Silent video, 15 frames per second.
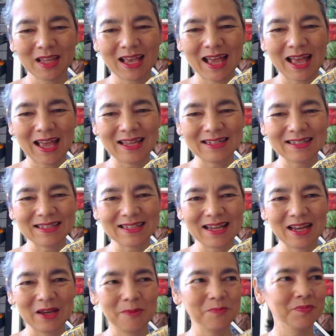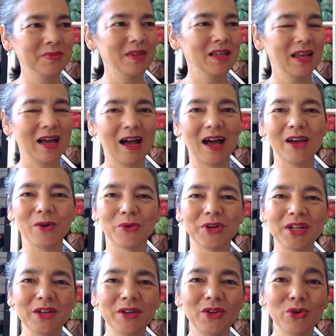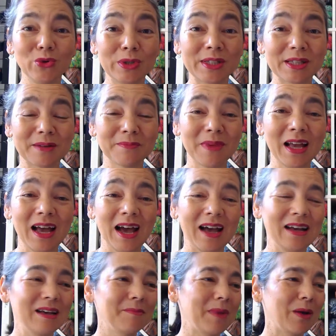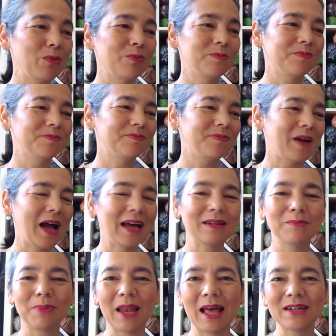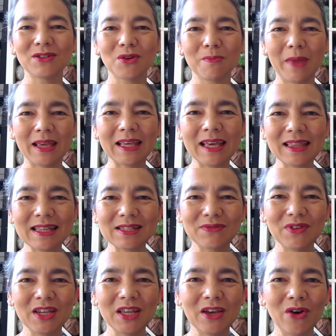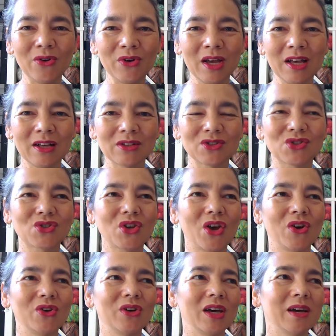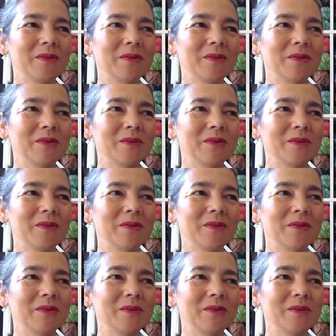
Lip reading: And I already used them. I hadn't planned on making this video. So